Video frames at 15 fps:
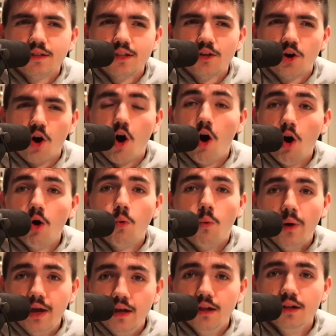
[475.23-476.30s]
They're all
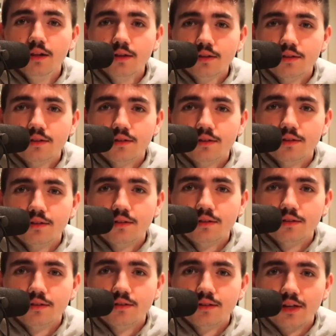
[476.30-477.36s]
will.
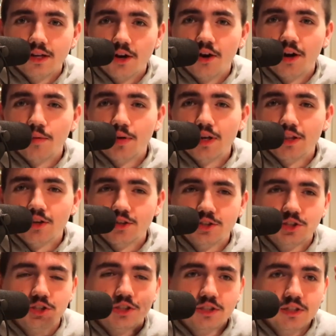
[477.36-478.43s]
You know what I mean? They're
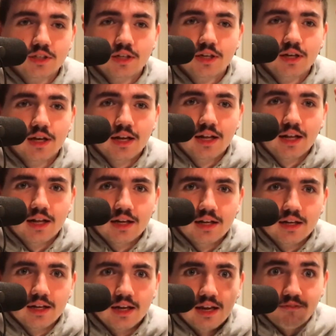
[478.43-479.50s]
just,
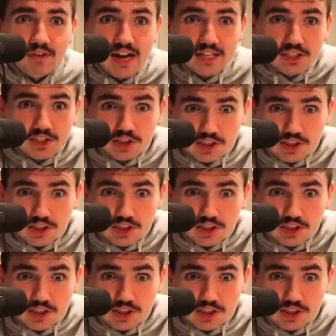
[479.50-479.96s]
if I